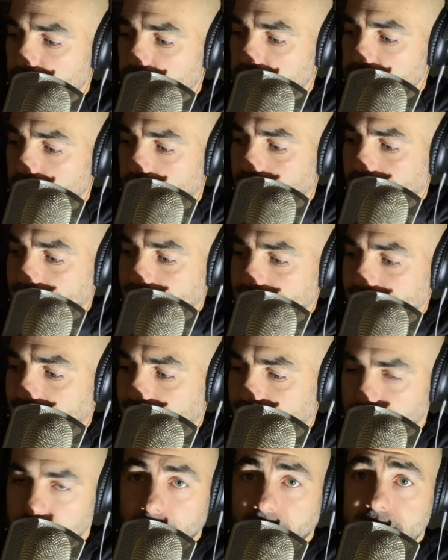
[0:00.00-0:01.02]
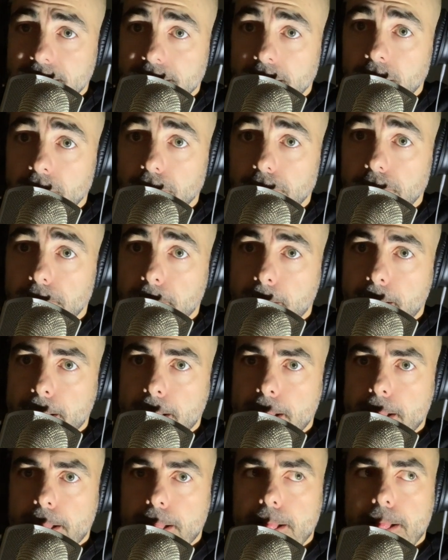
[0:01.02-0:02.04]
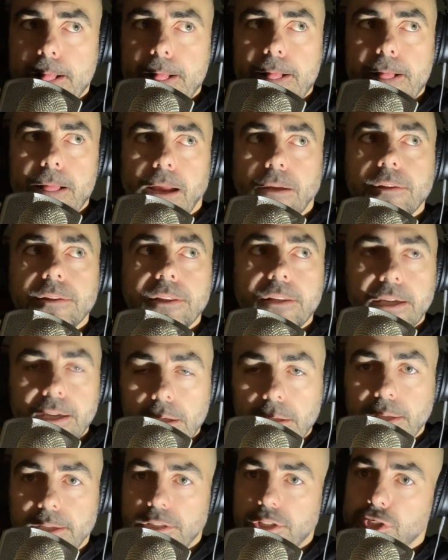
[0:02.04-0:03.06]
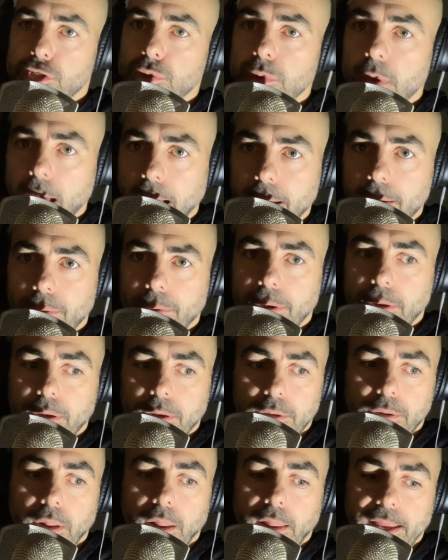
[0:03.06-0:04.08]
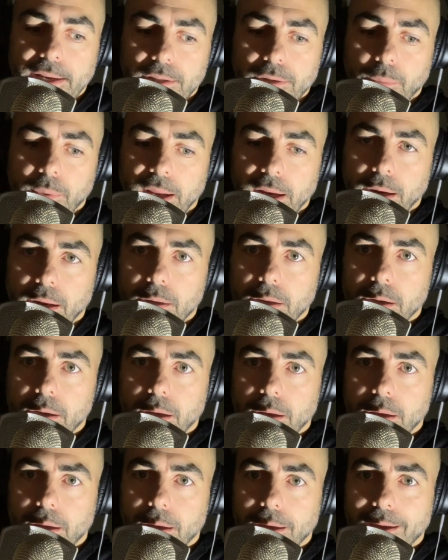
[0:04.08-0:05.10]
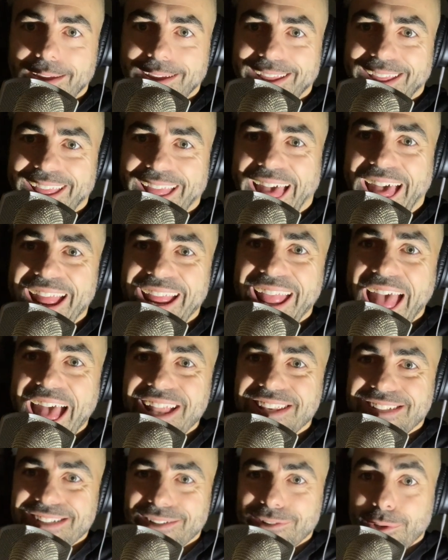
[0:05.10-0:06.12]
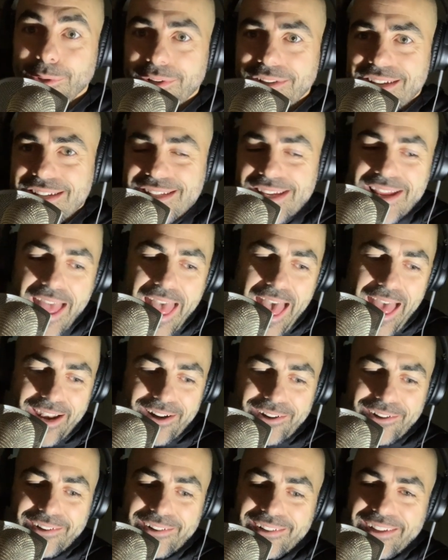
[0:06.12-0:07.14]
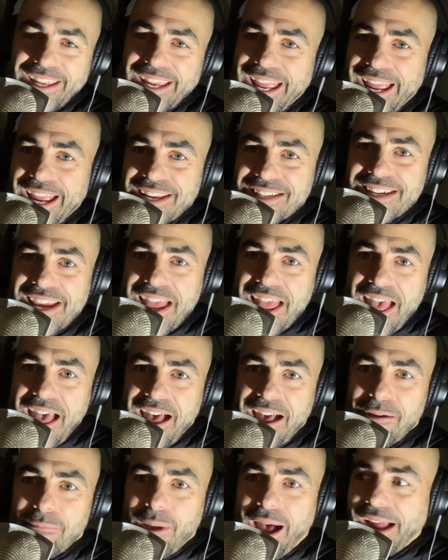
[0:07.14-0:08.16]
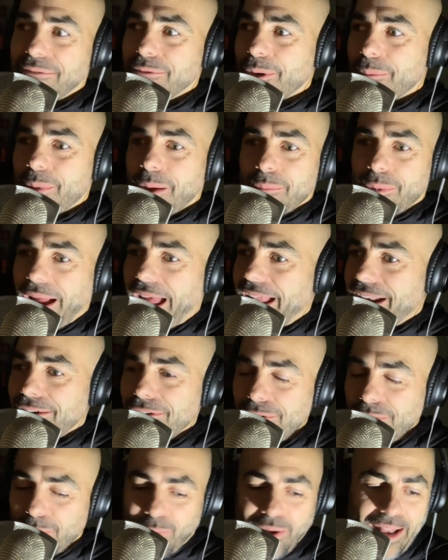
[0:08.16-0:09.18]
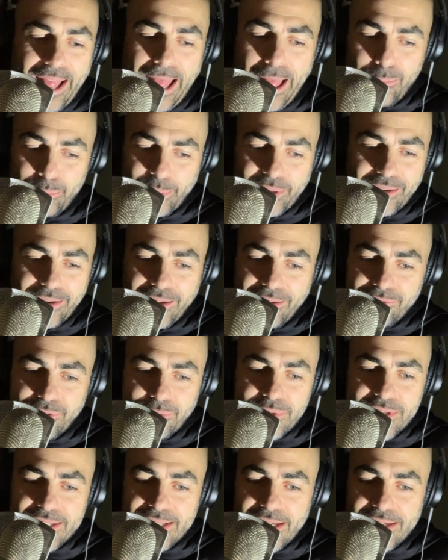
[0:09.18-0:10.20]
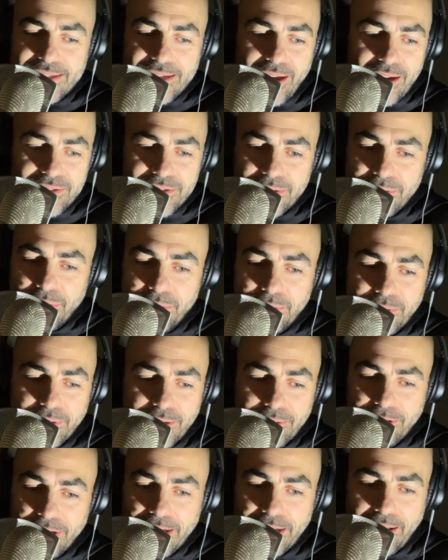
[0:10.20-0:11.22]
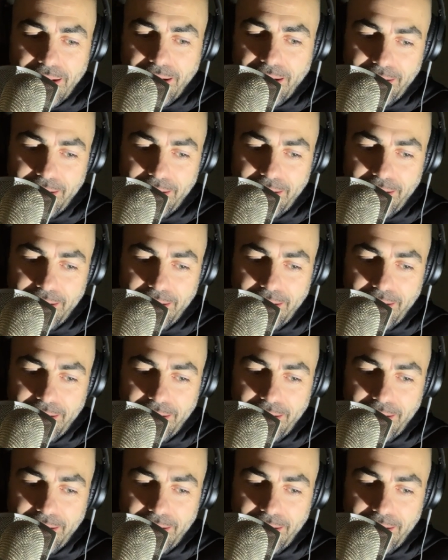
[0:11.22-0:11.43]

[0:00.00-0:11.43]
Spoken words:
with, I hate myself? I literally do not look like the way I look. I had to learn this at an early age. I remember, I don't know what happened, if it was testosterone or what,